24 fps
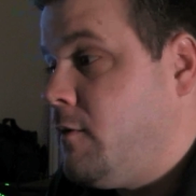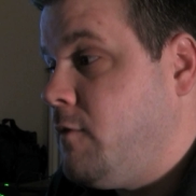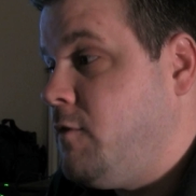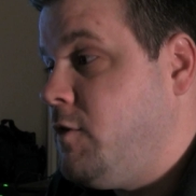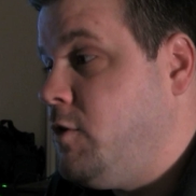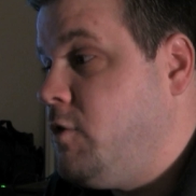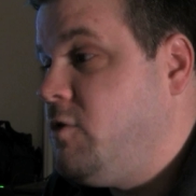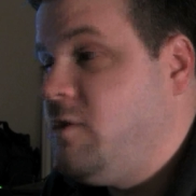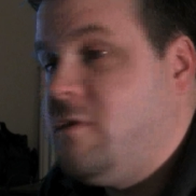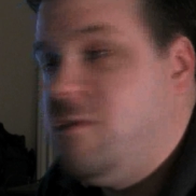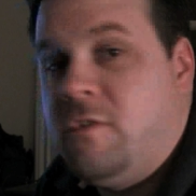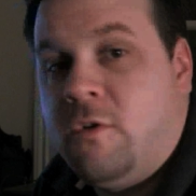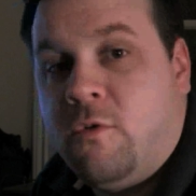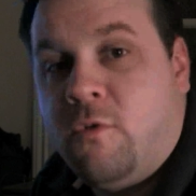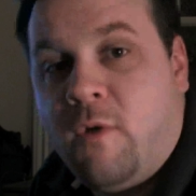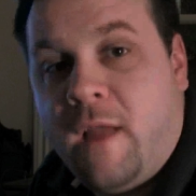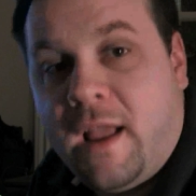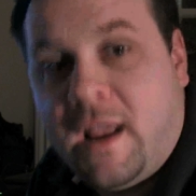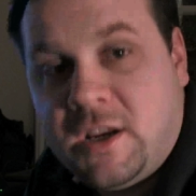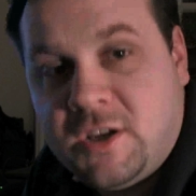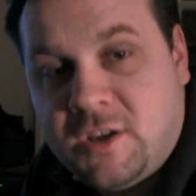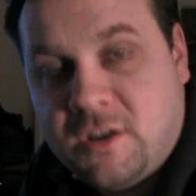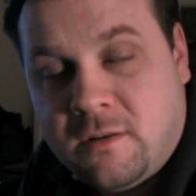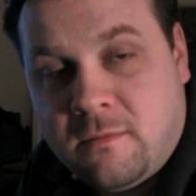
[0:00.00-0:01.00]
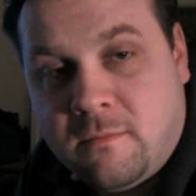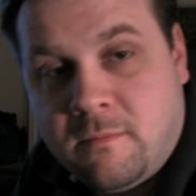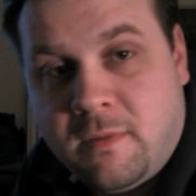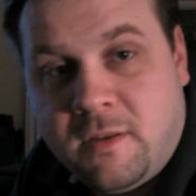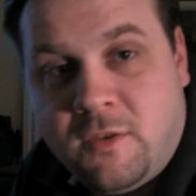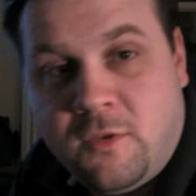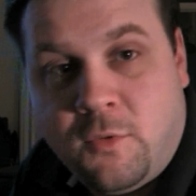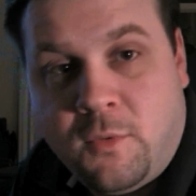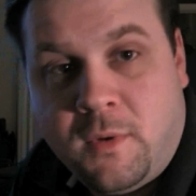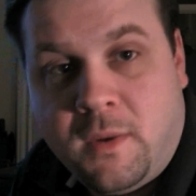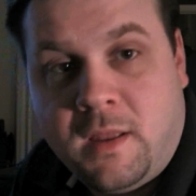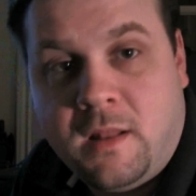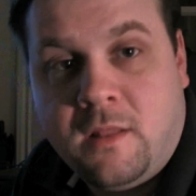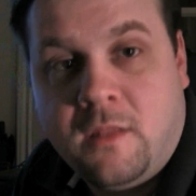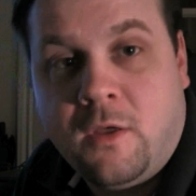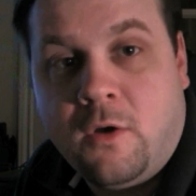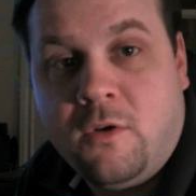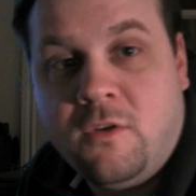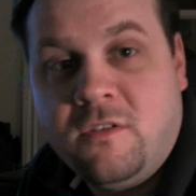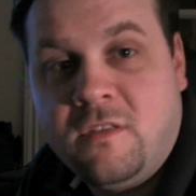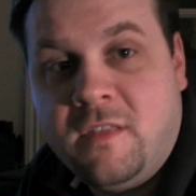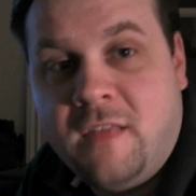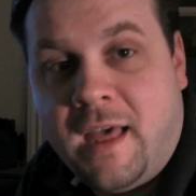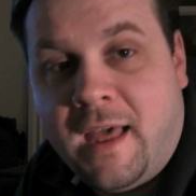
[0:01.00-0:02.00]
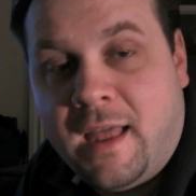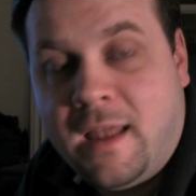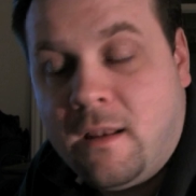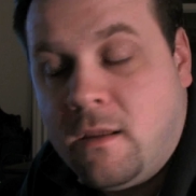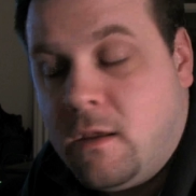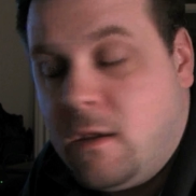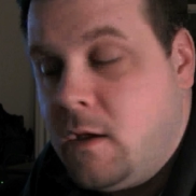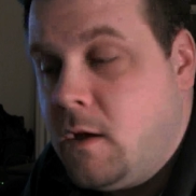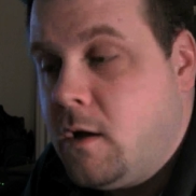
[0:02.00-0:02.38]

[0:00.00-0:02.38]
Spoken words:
views of direction between those that